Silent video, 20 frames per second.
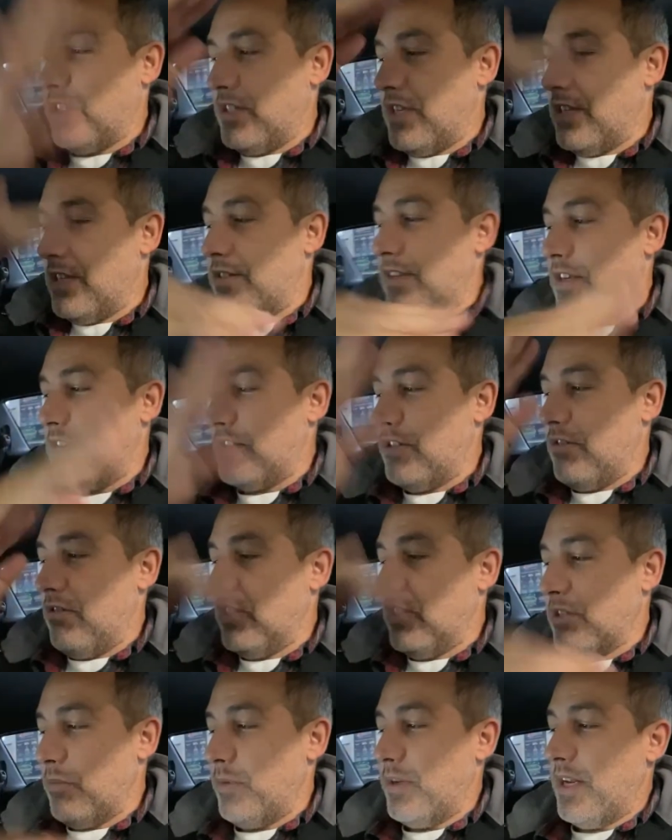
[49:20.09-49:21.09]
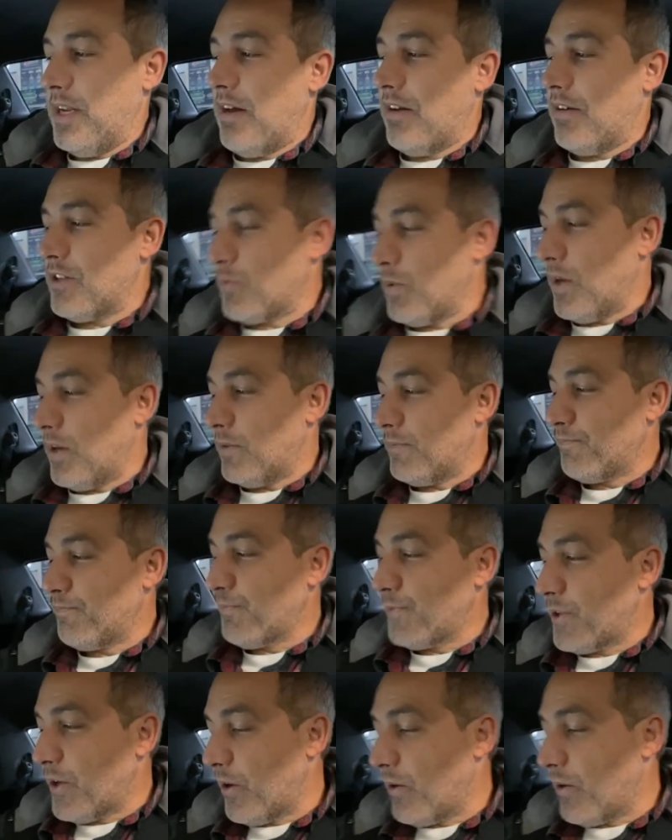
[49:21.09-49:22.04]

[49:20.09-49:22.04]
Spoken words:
does this too. It gets up and down as well. So